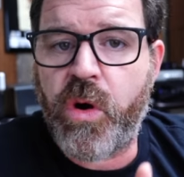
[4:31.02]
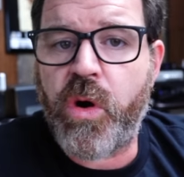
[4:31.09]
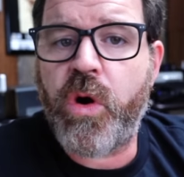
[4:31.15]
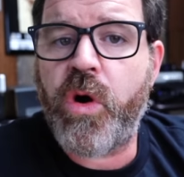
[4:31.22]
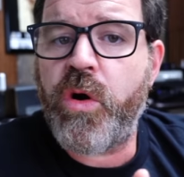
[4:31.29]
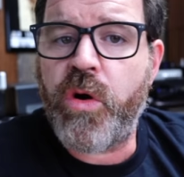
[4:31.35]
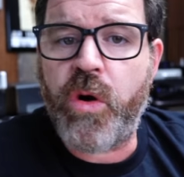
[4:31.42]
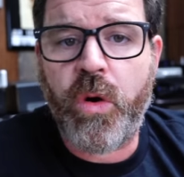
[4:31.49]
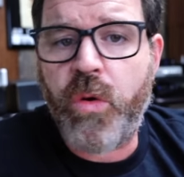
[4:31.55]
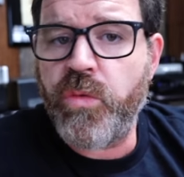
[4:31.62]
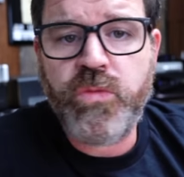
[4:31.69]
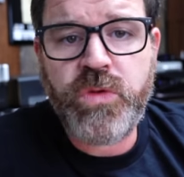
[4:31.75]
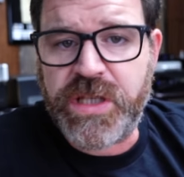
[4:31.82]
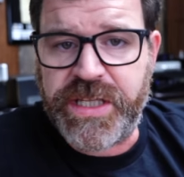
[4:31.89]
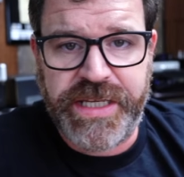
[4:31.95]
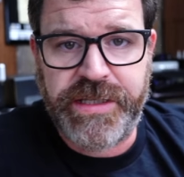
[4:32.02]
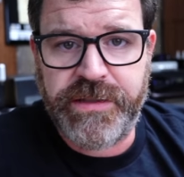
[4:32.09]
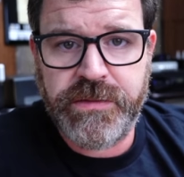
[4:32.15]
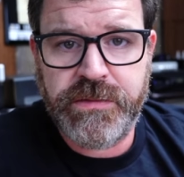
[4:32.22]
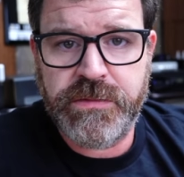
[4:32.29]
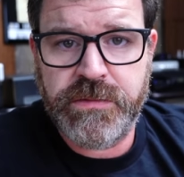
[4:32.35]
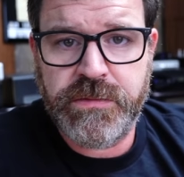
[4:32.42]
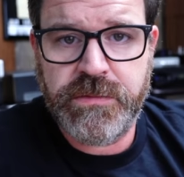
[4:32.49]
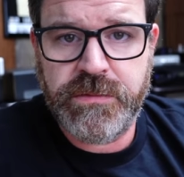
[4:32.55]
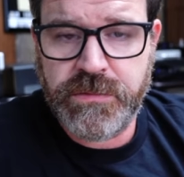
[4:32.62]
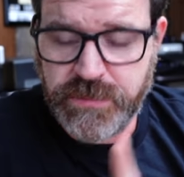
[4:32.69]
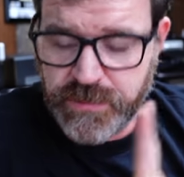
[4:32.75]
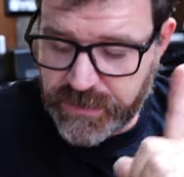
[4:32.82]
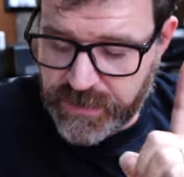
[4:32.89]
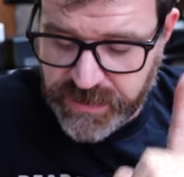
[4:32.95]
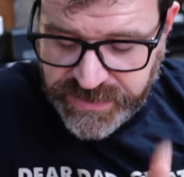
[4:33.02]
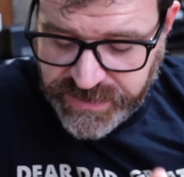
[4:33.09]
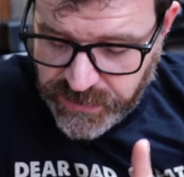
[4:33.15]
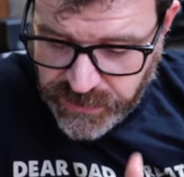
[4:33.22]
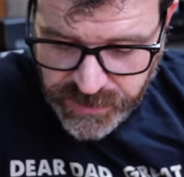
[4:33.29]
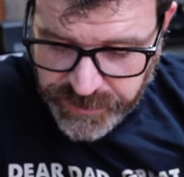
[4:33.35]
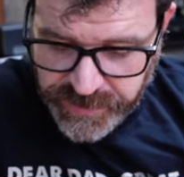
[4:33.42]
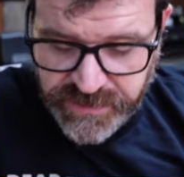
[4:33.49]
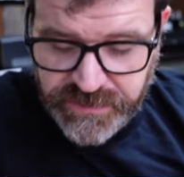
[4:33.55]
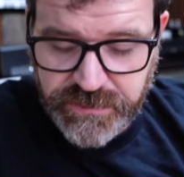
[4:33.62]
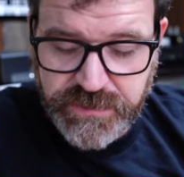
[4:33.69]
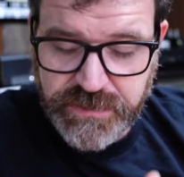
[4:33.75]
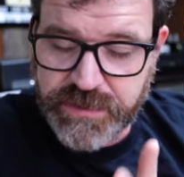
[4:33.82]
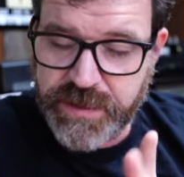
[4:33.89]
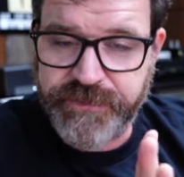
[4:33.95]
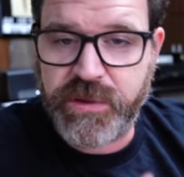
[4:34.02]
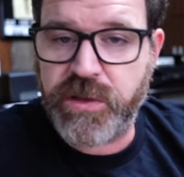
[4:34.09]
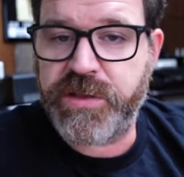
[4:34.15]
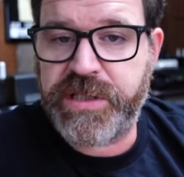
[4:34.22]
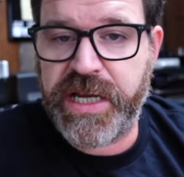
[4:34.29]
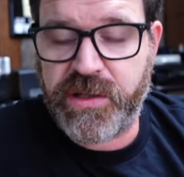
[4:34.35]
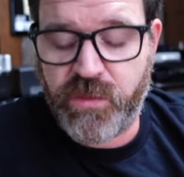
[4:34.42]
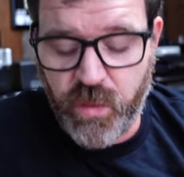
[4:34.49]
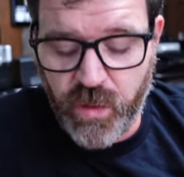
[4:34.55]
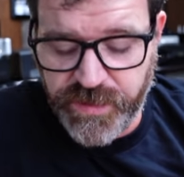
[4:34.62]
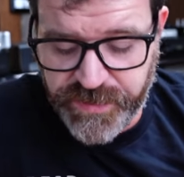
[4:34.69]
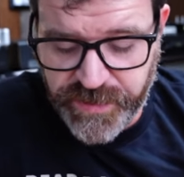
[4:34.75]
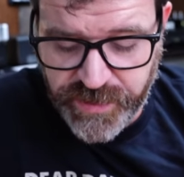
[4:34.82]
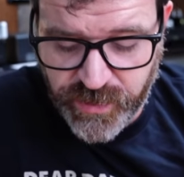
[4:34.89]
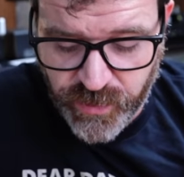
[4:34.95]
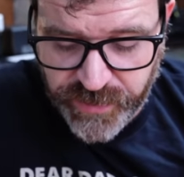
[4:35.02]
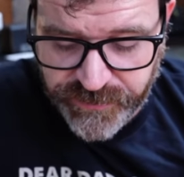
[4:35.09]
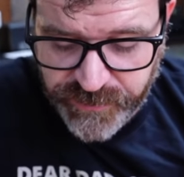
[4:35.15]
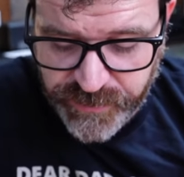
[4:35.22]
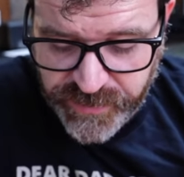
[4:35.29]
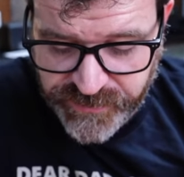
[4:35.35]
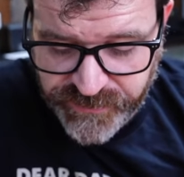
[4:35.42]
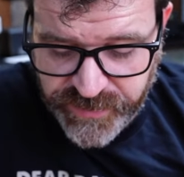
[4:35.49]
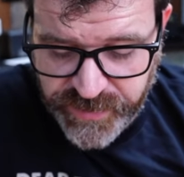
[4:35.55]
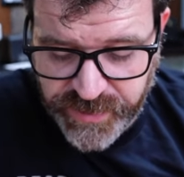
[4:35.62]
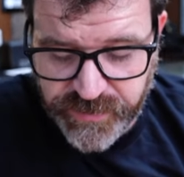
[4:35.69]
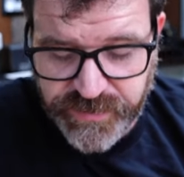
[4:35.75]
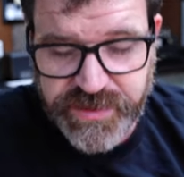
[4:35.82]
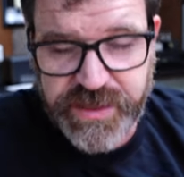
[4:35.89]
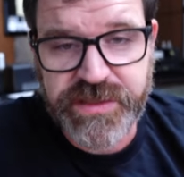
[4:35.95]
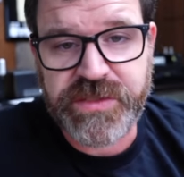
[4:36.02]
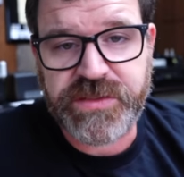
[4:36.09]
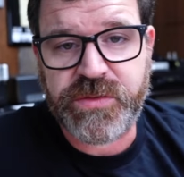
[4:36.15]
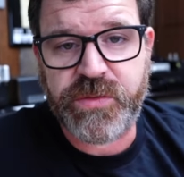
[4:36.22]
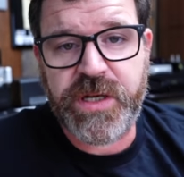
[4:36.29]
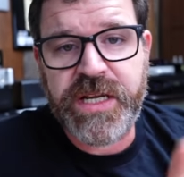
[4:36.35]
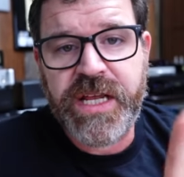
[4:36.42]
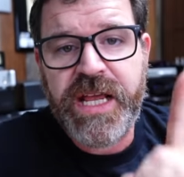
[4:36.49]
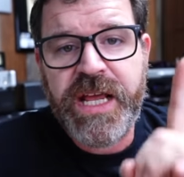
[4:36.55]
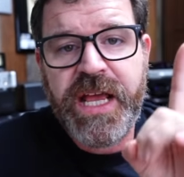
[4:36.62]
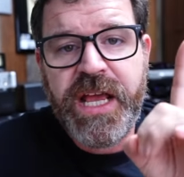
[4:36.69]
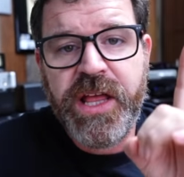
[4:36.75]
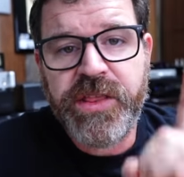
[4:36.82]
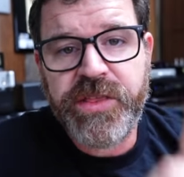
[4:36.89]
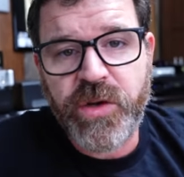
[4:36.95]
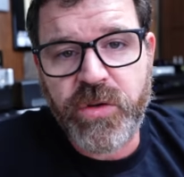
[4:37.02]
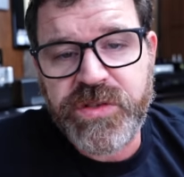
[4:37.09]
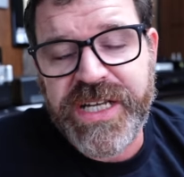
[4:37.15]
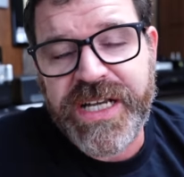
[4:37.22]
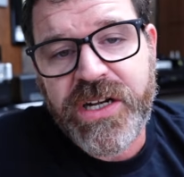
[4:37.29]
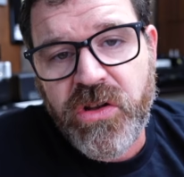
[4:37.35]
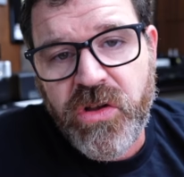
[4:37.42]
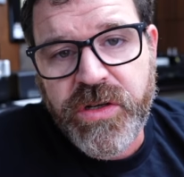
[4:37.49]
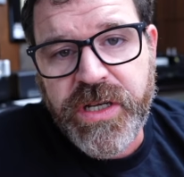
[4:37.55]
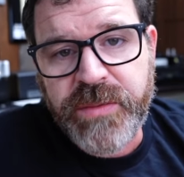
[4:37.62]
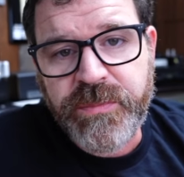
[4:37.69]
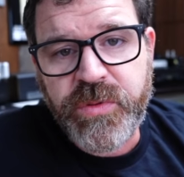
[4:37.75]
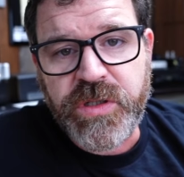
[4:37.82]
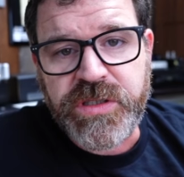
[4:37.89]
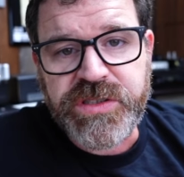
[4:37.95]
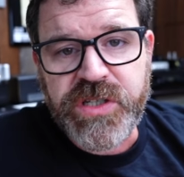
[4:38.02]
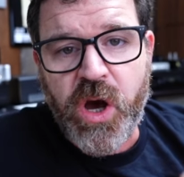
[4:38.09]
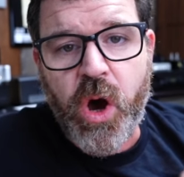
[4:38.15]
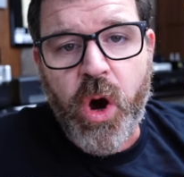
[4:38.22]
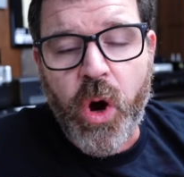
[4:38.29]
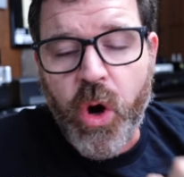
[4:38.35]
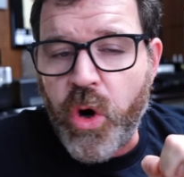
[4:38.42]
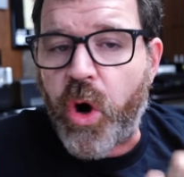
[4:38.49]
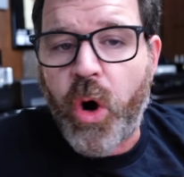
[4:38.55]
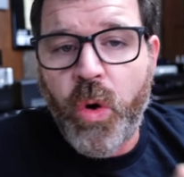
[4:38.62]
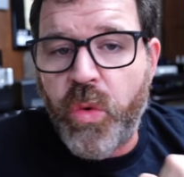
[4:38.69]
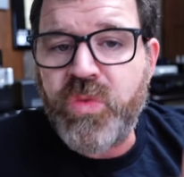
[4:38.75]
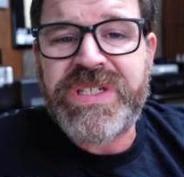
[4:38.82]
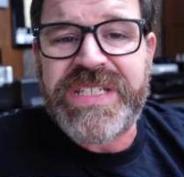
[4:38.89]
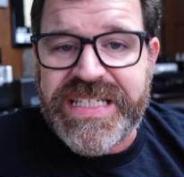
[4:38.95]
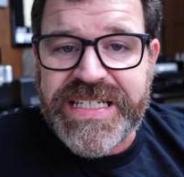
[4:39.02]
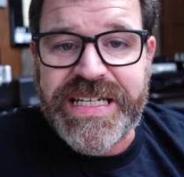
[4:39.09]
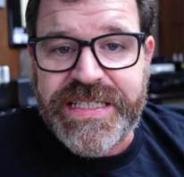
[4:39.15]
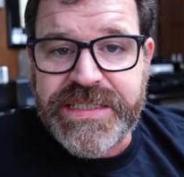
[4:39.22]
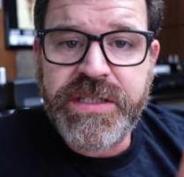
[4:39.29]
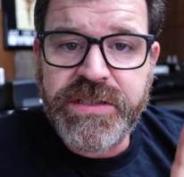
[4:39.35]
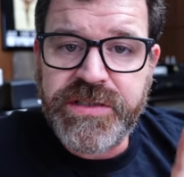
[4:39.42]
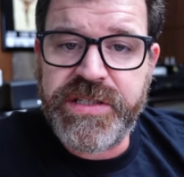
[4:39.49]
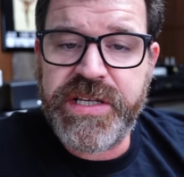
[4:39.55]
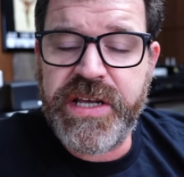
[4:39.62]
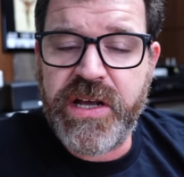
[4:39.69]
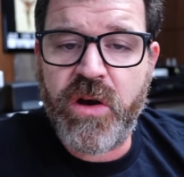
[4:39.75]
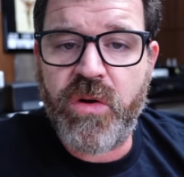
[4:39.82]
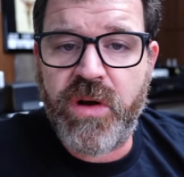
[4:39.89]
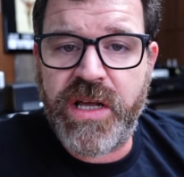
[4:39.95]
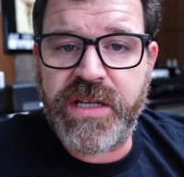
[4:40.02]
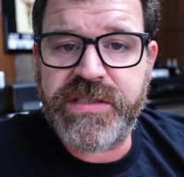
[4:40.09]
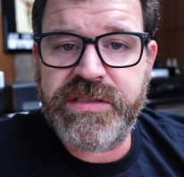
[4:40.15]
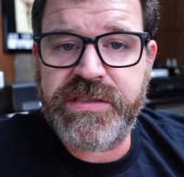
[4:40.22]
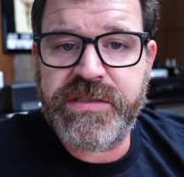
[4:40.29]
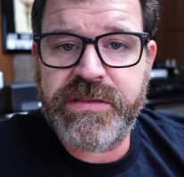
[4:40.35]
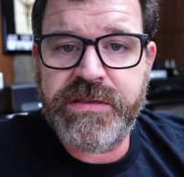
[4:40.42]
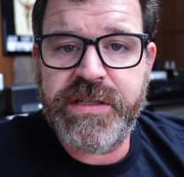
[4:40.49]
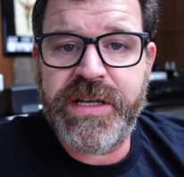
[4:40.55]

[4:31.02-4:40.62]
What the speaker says: are only, listen to me, if you take one thing away from this video, take this away. Those analog inputs are only TRS